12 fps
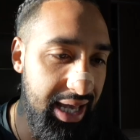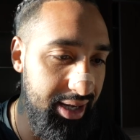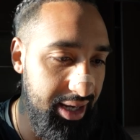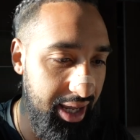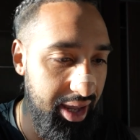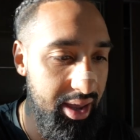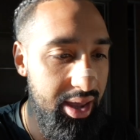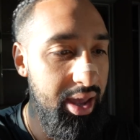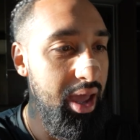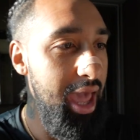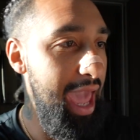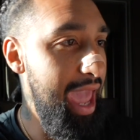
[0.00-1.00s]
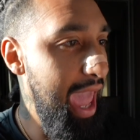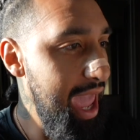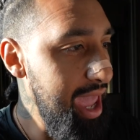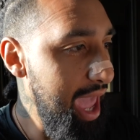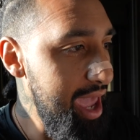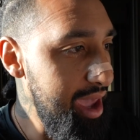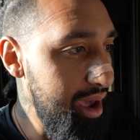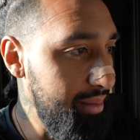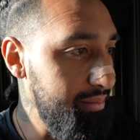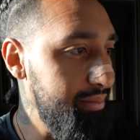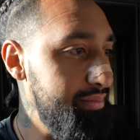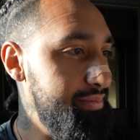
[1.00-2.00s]
that day. At 8
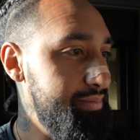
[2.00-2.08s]
a.m.,